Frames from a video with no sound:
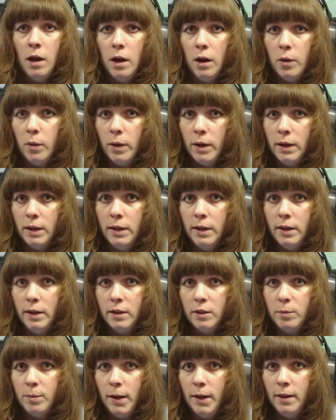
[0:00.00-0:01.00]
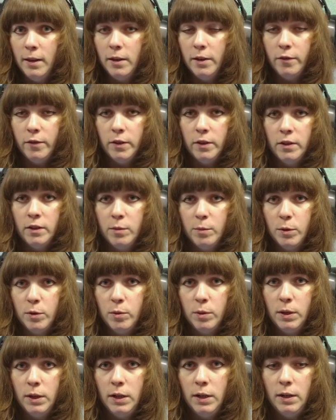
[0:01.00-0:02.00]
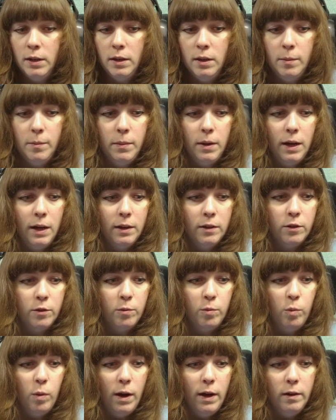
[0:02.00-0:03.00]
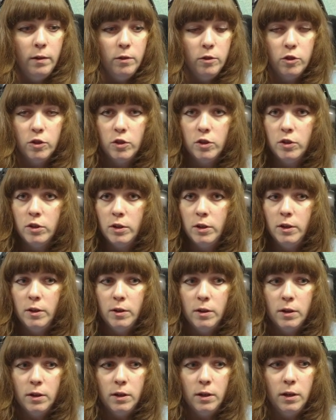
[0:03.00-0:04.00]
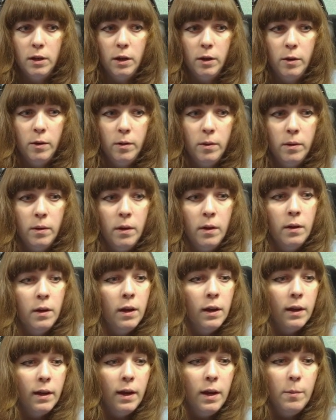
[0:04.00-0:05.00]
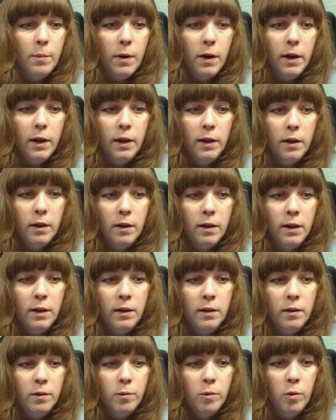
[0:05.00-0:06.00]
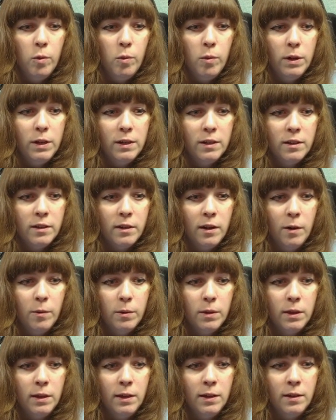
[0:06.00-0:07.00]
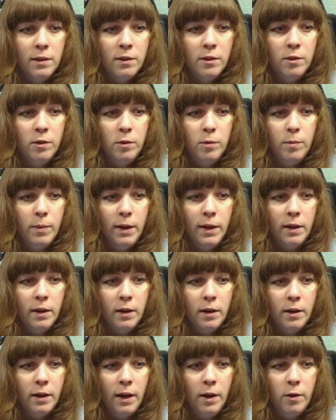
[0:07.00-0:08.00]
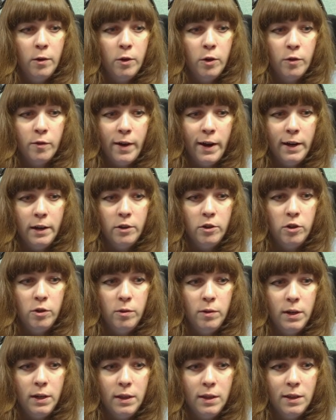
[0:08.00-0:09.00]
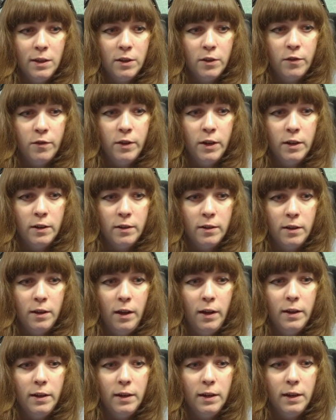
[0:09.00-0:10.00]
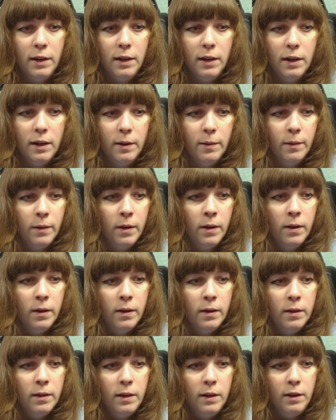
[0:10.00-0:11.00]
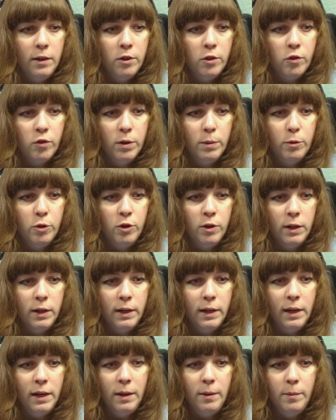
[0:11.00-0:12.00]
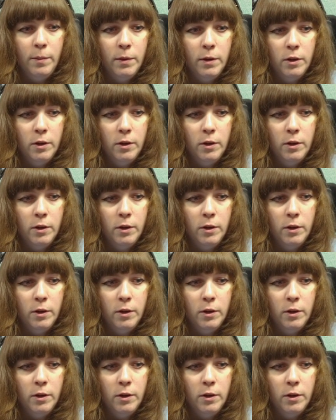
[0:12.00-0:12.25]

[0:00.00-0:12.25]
quickly explain the differences between them as well, just so you can know. Game INI will always start with this to make it go correct. You need this first line here, the script shooter game